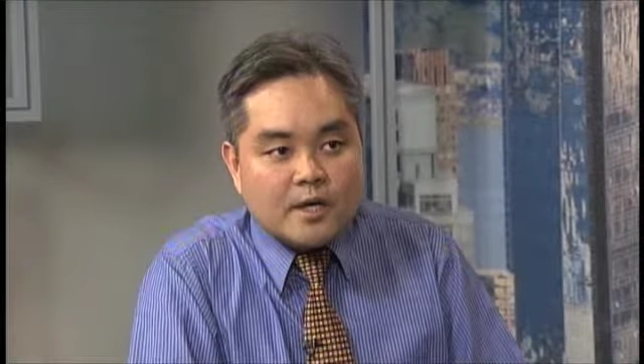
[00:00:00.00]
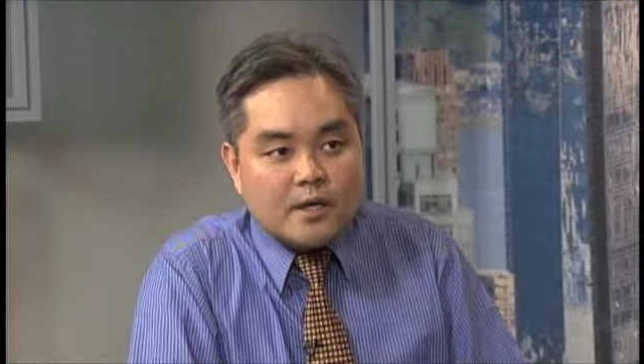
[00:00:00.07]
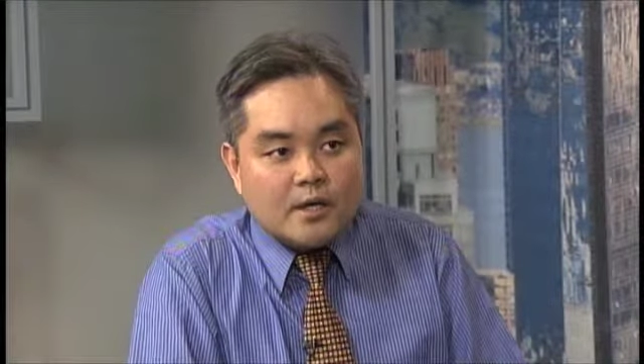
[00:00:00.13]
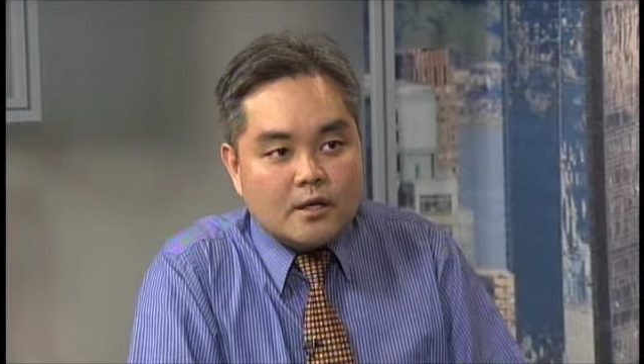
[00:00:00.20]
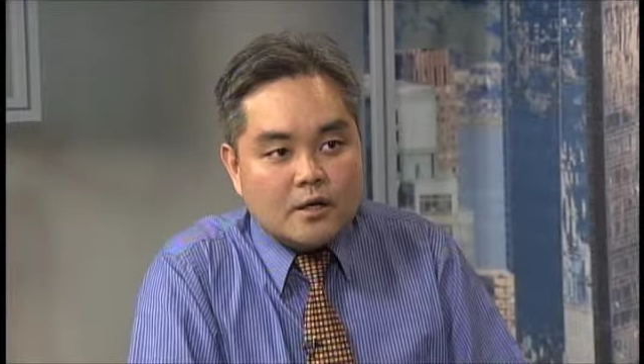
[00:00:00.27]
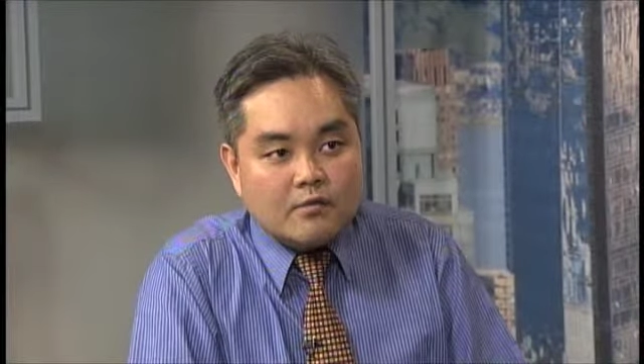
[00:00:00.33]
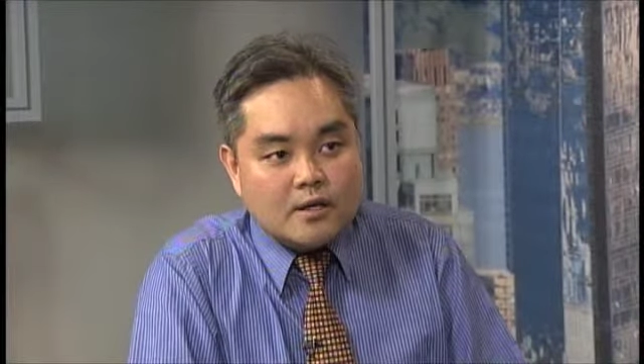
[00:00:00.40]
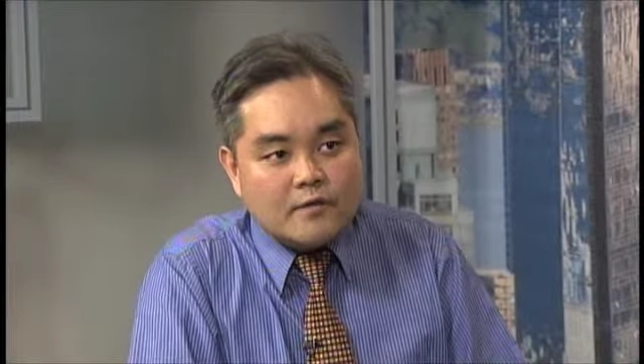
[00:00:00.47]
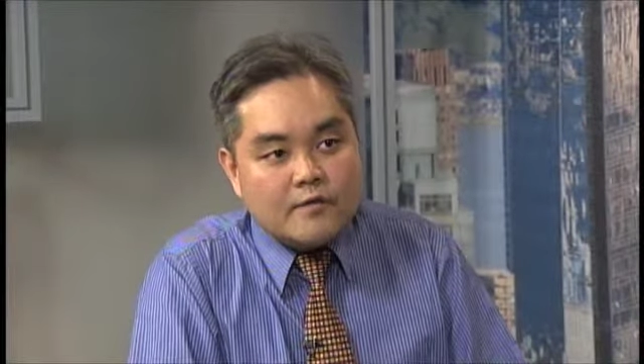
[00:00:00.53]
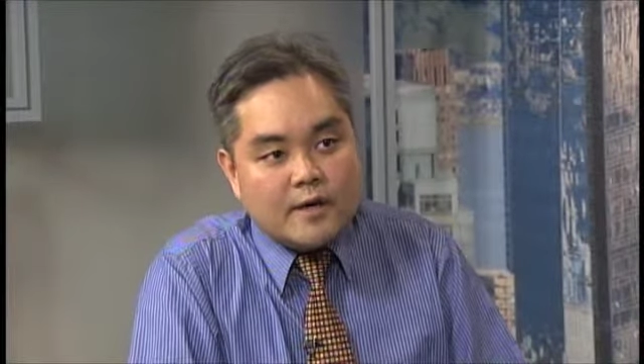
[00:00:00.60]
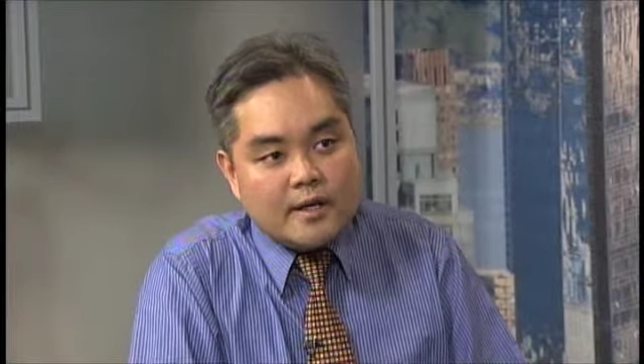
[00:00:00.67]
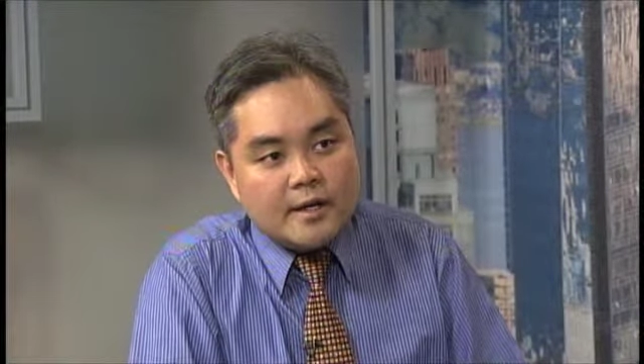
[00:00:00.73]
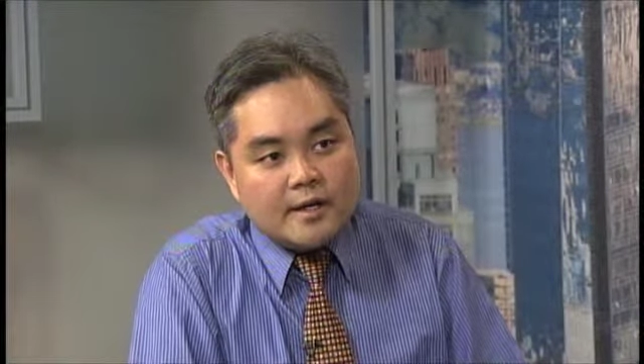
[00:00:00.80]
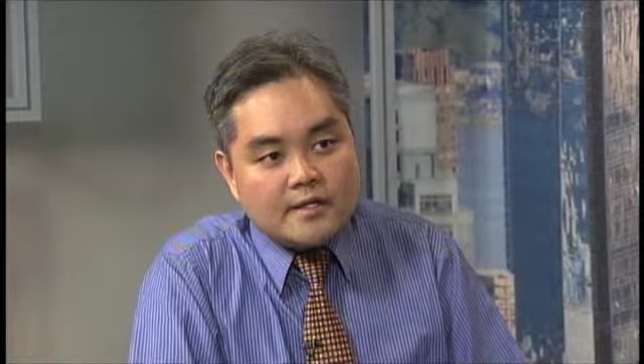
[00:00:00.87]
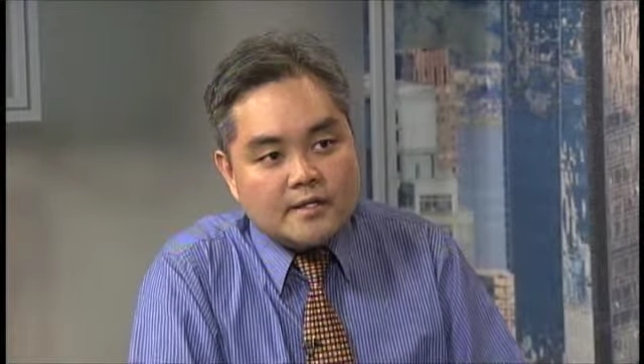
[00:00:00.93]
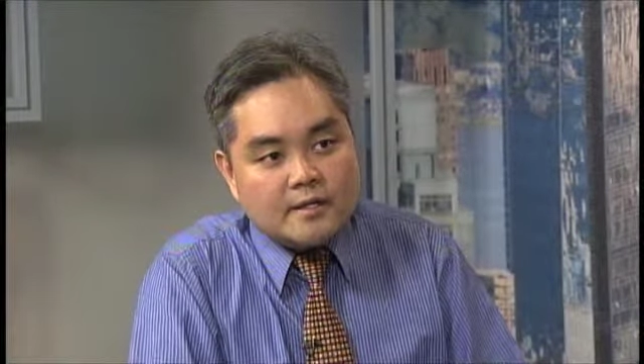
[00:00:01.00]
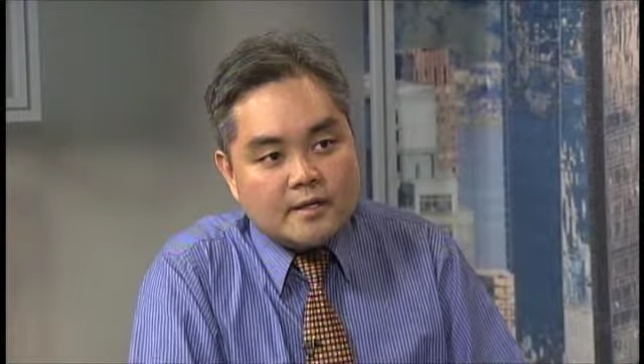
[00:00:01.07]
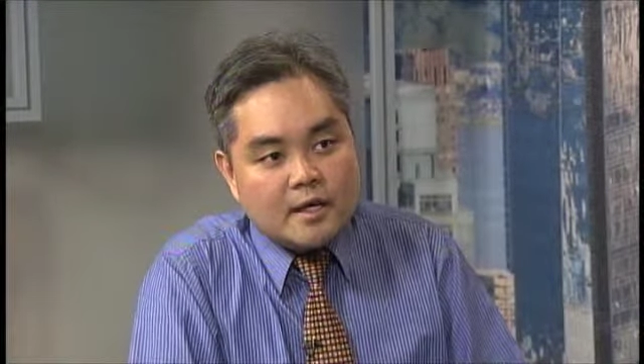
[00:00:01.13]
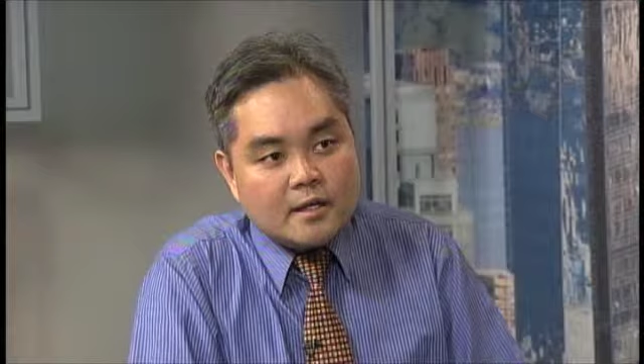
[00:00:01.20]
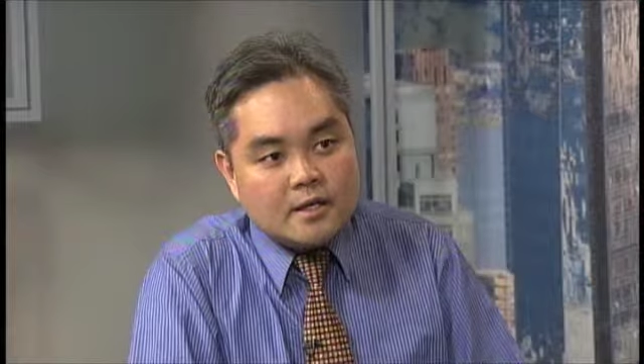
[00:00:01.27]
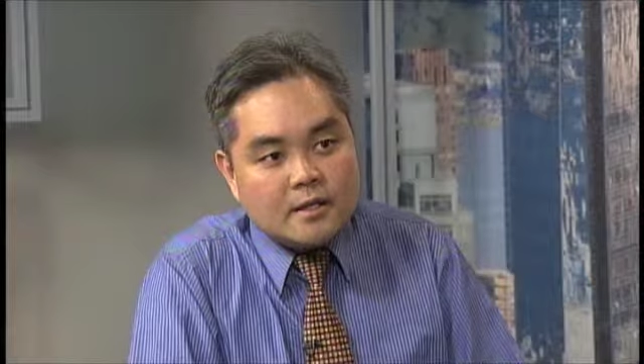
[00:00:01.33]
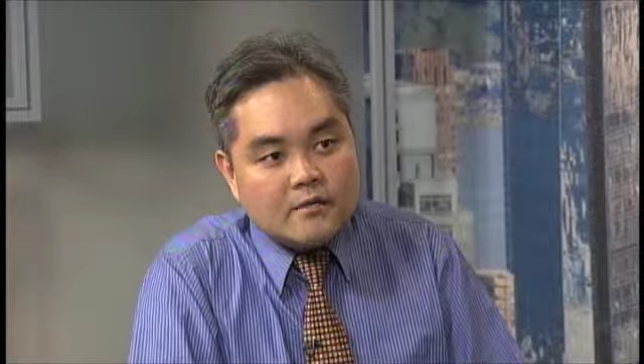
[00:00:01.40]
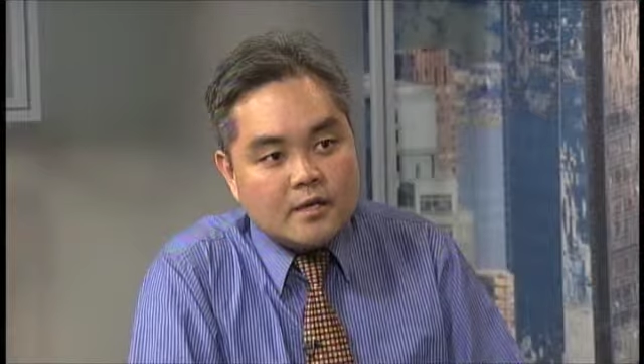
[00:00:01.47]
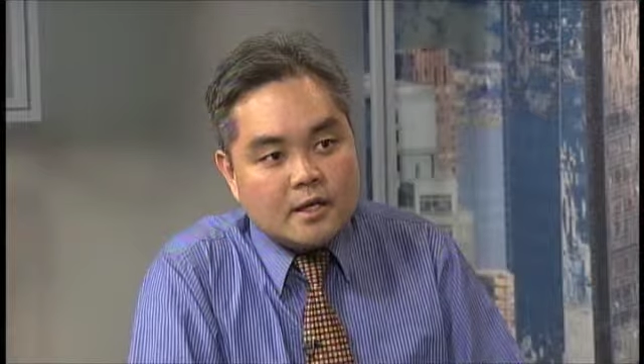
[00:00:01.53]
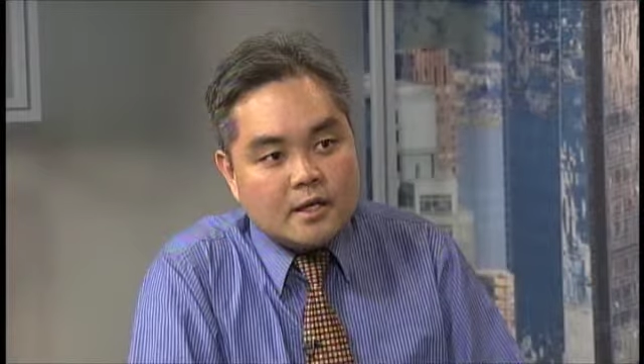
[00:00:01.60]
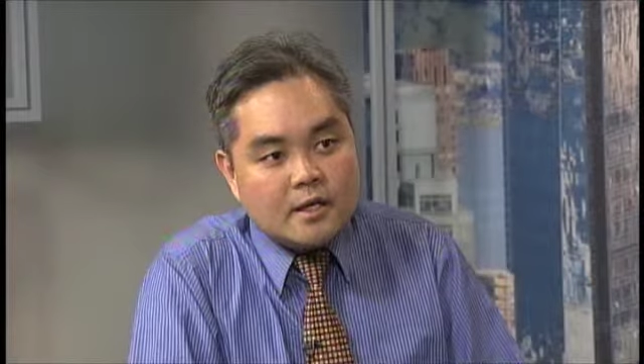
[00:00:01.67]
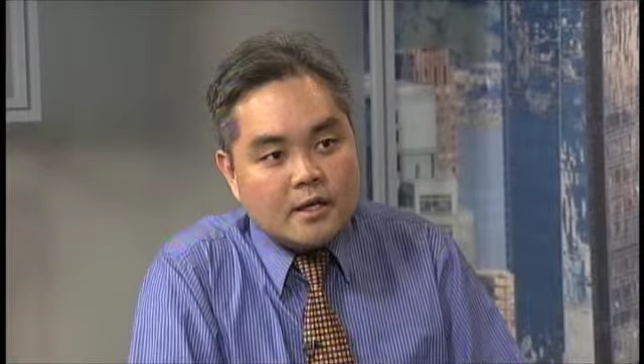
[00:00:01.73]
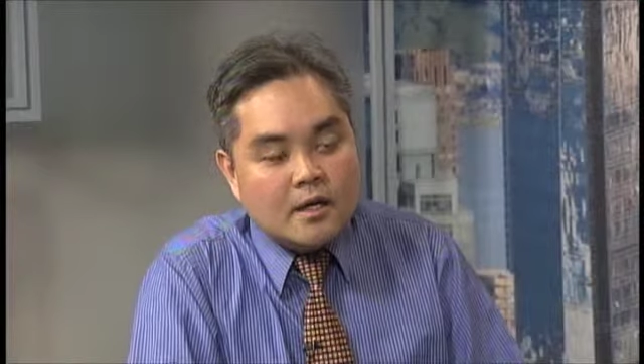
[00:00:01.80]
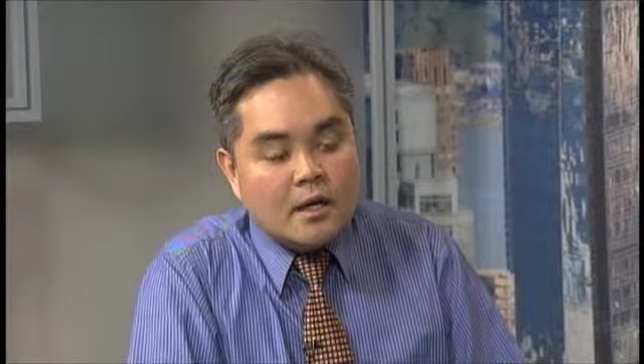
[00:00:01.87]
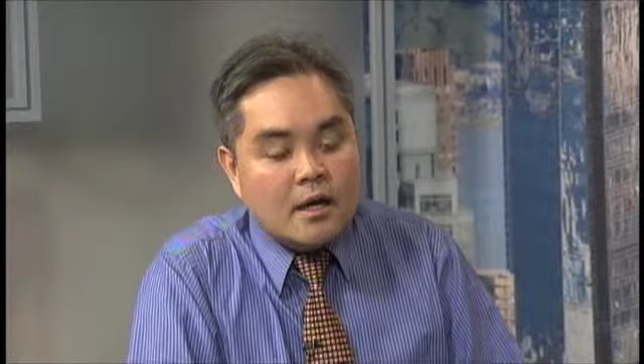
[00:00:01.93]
in refinancing activity.